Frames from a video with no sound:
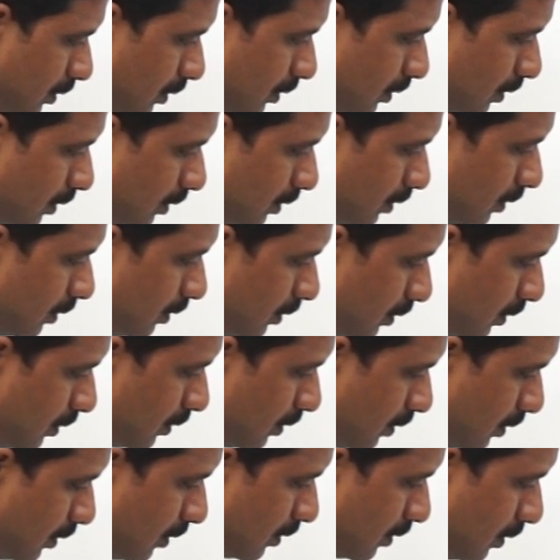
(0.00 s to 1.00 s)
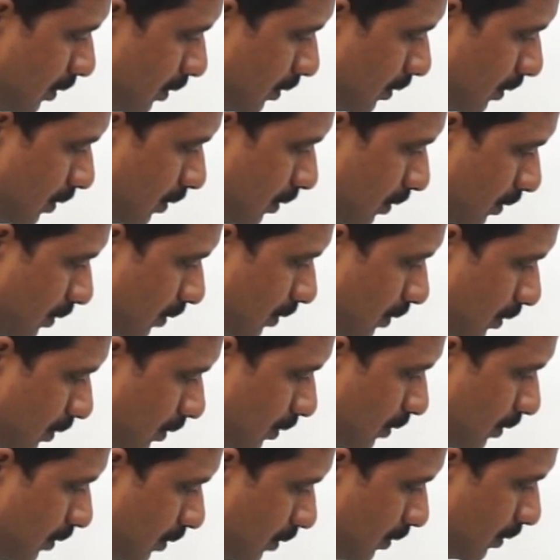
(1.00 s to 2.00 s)

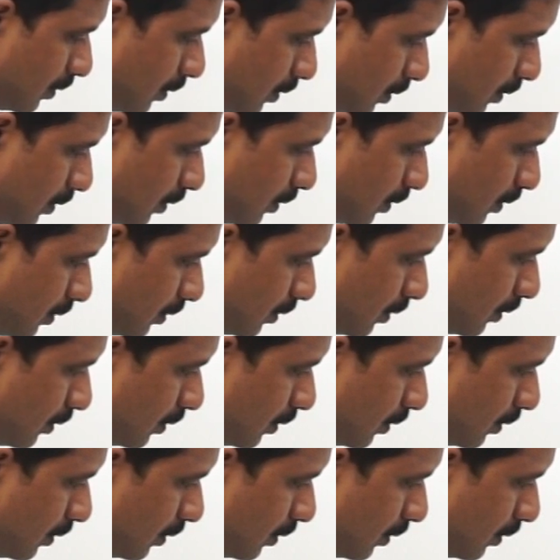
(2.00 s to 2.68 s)
(silence)